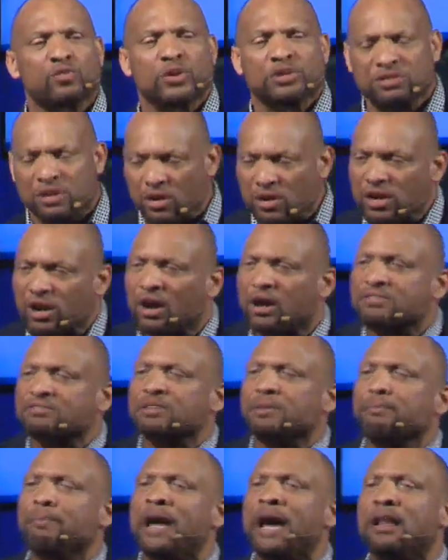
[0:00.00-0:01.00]
what's going to cause
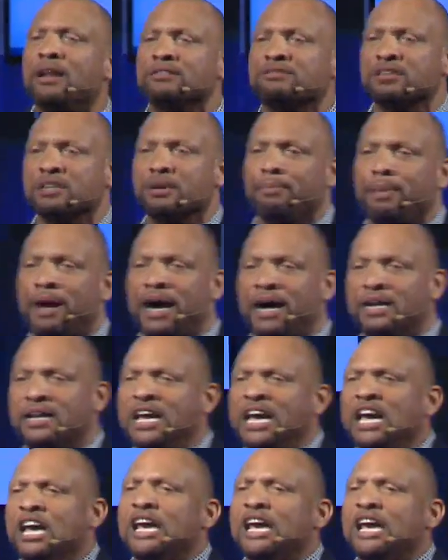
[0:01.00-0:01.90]
imbalance in the body?